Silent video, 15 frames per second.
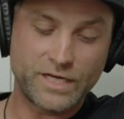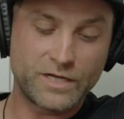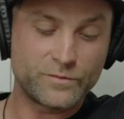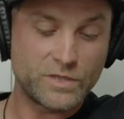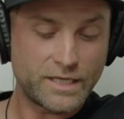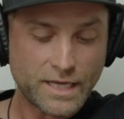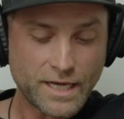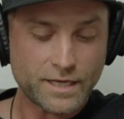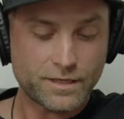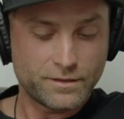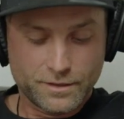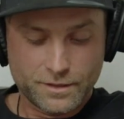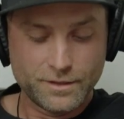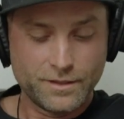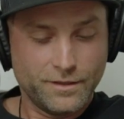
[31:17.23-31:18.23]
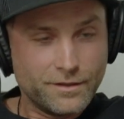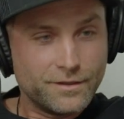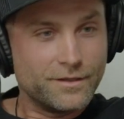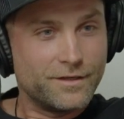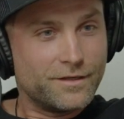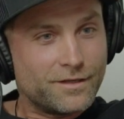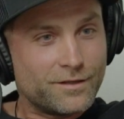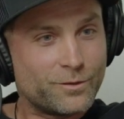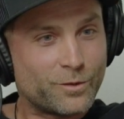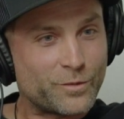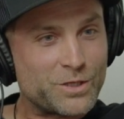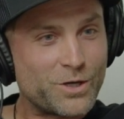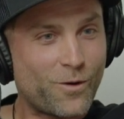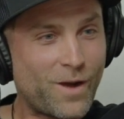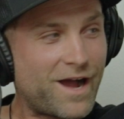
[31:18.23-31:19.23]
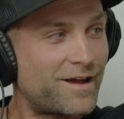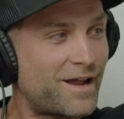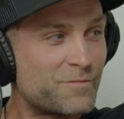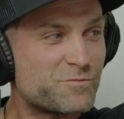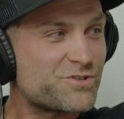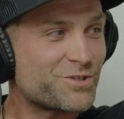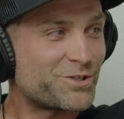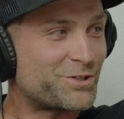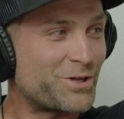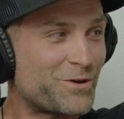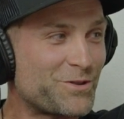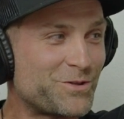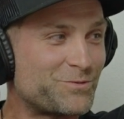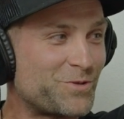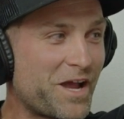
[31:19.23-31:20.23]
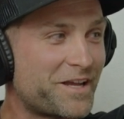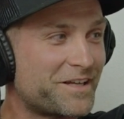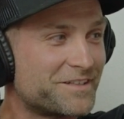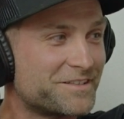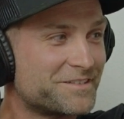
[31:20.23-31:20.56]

I'm like, hey, when we go out, I'm just gonna go to the right